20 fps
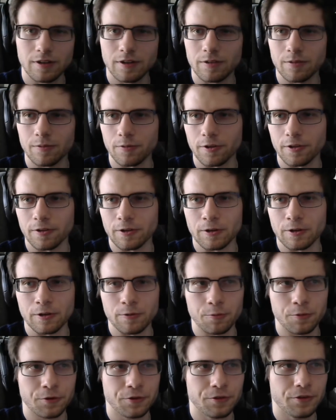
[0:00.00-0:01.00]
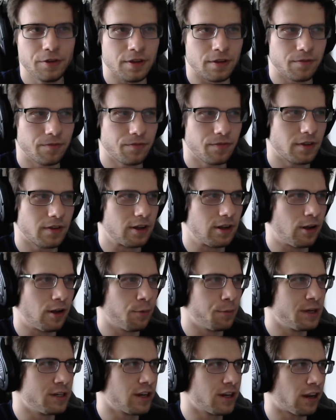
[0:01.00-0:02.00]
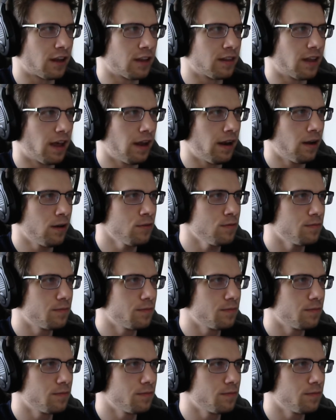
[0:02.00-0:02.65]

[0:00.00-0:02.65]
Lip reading: We'll see. I'll be checking that out.